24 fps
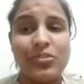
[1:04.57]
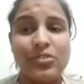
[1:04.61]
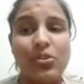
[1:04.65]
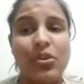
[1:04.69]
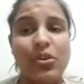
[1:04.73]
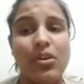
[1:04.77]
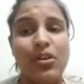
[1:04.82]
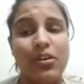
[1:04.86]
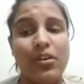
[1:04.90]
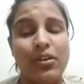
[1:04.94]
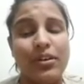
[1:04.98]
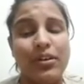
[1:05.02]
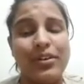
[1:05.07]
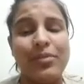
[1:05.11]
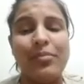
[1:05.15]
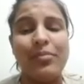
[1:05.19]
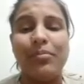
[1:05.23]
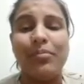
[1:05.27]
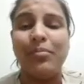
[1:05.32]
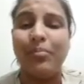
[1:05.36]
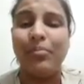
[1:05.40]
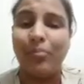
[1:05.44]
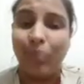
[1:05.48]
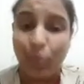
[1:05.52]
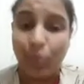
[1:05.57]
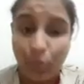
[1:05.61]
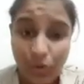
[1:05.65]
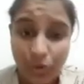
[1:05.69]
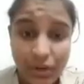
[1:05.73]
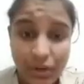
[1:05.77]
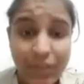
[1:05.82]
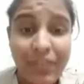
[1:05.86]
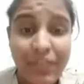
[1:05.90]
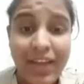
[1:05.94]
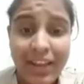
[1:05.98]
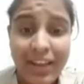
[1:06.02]
to learn
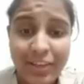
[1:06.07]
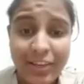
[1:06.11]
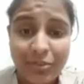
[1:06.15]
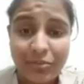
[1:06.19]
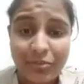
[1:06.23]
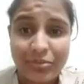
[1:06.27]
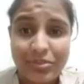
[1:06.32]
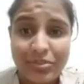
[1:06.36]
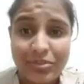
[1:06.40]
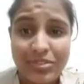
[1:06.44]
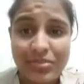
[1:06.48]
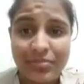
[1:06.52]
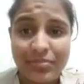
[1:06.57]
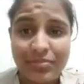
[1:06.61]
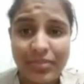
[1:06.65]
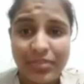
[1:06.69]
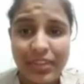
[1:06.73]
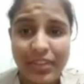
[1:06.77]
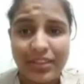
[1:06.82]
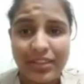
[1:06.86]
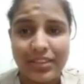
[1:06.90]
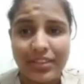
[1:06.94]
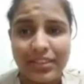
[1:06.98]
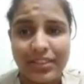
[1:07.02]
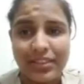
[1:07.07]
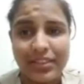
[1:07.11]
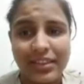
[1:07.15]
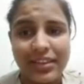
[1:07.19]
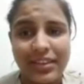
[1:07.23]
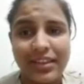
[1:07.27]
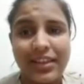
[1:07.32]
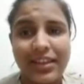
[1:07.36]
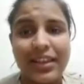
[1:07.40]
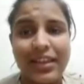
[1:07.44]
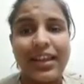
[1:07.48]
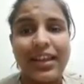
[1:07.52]
moral values
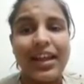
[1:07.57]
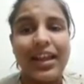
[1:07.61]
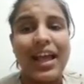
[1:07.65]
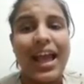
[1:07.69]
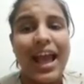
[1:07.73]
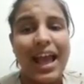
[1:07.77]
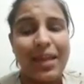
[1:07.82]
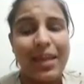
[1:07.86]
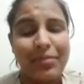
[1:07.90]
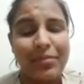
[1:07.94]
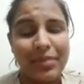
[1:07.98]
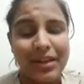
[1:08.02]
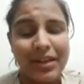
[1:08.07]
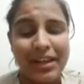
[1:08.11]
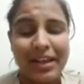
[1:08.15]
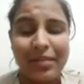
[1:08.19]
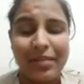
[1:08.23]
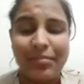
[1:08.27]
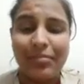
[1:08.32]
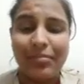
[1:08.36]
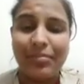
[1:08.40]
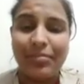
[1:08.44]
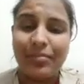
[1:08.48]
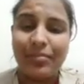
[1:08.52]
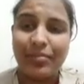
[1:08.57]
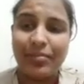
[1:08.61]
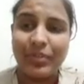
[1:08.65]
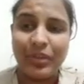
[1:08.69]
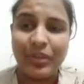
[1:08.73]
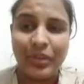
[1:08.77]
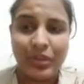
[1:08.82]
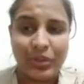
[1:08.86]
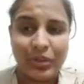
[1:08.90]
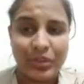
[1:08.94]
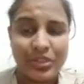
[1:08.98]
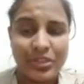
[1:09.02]
and become
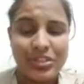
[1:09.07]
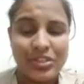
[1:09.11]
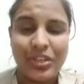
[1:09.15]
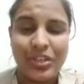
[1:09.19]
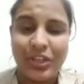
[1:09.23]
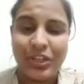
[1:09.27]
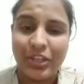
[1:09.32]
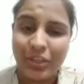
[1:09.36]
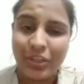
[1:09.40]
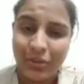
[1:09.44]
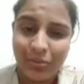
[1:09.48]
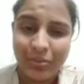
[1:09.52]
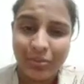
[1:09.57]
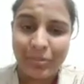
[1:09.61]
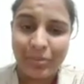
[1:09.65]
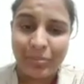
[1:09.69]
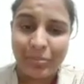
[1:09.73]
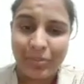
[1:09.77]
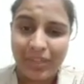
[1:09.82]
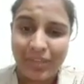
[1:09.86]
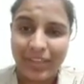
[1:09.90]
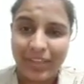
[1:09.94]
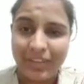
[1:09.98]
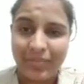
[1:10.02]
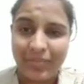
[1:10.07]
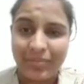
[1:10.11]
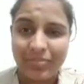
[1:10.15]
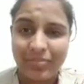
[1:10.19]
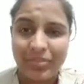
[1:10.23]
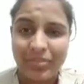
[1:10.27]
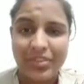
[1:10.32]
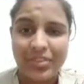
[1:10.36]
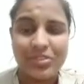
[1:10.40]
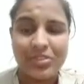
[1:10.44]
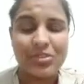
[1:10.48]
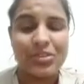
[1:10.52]
good human being.
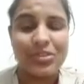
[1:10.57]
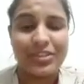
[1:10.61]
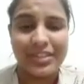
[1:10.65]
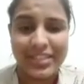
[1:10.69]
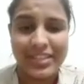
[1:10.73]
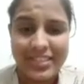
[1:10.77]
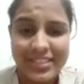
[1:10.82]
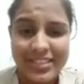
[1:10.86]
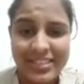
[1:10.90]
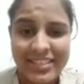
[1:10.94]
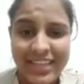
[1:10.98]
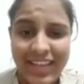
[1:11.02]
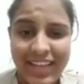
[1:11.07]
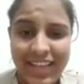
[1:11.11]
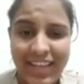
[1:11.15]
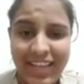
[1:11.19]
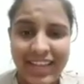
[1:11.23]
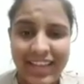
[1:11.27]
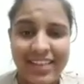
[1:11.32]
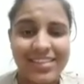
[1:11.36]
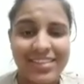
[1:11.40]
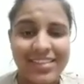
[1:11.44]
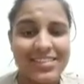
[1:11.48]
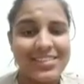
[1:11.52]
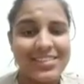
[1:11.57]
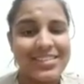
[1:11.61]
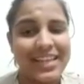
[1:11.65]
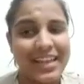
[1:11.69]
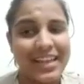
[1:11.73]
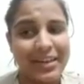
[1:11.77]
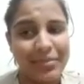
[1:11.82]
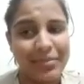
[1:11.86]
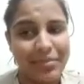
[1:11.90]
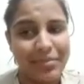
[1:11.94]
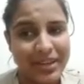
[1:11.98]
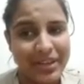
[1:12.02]
So this day is
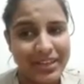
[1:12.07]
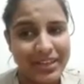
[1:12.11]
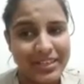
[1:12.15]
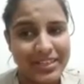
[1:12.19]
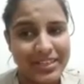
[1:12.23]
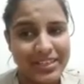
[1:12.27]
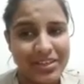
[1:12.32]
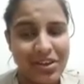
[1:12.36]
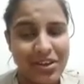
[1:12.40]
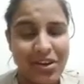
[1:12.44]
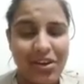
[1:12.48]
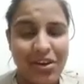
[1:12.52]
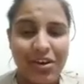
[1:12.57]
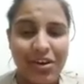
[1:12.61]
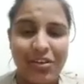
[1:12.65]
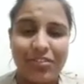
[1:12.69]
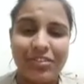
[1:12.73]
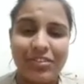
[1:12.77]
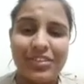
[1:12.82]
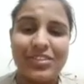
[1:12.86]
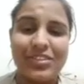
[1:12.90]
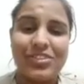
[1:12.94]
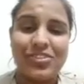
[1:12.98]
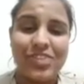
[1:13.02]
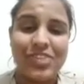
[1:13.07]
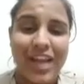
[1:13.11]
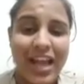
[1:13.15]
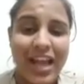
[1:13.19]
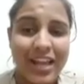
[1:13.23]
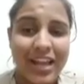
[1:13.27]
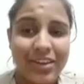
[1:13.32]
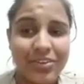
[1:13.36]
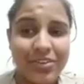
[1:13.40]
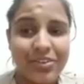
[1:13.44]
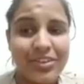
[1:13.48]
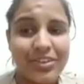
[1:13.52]
celebrated of
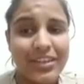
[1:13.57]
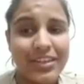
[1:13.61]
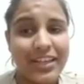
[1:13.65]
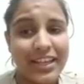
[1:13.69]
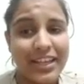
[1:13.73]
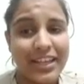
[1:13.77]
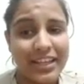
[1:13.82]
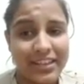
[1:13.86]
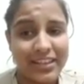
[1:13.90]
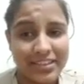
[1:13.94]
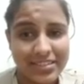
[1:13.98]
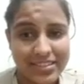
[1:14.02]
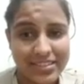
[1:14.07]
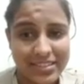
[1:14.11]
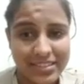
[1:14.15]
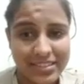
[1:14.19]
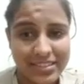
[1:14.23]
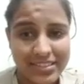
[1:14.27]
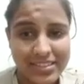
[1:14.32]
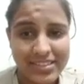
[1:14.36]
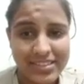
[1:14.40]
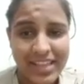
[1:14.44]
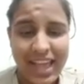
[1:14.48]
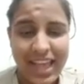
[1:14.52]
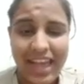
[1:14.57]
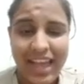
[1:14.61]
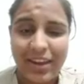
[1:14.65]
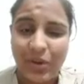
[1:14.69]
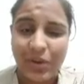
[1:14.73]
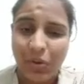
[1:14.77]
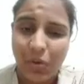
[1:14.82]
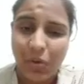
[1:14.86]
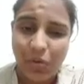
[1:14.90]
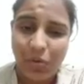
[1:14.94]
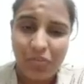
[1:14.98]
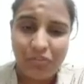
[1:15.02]
childhood innocence and
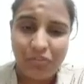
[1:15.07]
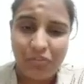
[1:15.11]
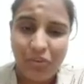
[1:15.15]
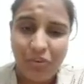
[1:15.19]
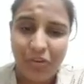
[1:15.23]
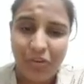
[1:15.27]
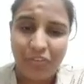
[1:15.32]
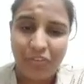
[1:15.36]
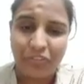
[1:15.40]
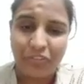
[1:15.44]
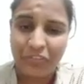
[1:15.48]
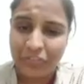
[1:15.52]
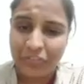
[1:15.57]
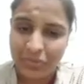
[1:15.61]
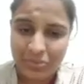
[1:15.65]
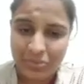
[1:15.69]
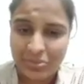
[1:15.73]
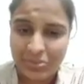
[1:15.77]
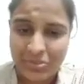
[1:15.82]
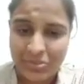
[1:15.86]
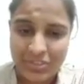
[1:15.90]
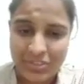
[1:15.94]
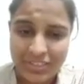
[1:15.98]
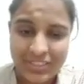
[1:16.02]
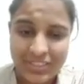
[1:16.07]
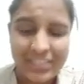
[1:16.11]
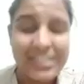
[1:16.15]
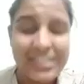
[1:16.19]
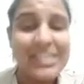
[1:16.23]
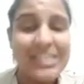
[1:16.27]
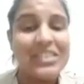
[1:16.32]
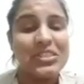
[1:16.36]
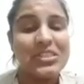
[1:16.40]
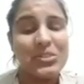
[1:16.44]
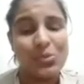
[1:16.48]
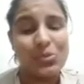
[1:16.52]
hope for future.
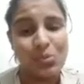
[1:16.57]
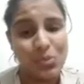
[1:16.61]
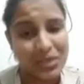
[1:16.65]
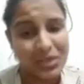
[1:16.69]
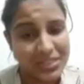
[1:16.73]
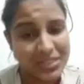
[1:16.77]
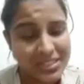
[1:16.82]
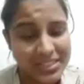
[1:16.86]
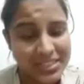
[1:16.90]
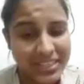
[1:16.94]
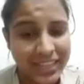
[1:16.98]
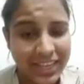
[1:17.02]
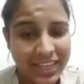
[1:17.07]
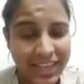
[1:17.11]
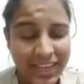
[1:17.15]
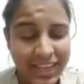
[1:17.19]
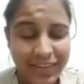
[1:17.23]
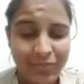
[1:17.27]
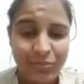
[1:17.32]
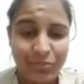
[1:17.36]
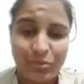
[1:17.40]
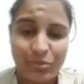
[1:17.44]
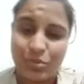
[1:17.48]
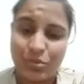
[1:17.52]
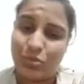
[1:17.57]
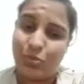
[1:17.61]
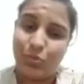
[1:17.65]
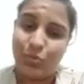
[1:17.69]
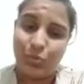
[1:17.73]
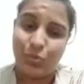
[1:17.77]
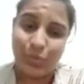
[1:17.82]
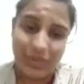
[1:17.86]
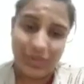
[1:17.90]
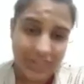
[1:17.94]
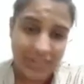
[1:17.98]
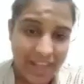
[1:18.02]
So once again wish you
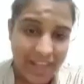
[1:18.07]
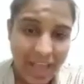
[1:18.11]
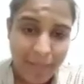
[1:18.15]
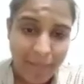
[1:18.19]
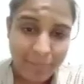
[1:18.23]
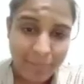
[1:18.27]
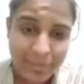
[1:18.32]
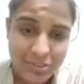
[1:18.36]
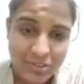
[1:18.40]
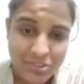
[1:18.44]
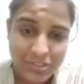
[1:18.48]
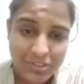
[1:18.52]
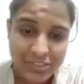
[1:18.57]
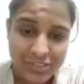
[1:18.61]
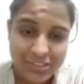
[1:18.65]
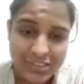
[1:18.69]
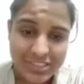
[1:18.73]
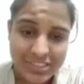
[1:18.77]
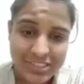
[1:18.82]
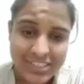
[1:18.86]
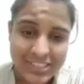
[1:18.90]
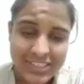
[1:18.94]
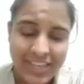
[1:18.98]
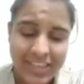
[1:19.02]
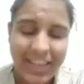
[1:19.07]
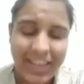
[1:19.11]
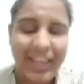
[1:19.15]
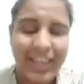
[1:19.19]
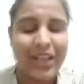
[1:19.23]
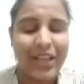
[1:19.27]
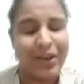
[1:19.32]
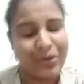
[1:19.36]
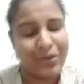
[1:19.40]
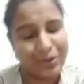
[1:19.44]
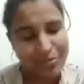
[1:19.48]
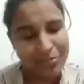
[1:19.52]
a very happy children's day.
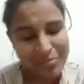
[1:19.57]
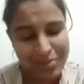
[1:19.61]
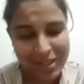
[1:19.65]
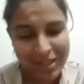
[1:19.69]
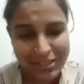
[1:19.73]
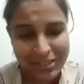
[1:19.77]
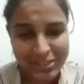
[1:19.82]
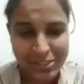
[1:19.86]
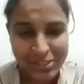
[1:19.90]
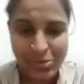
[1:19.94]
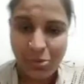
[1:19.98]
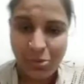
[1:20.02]
God bless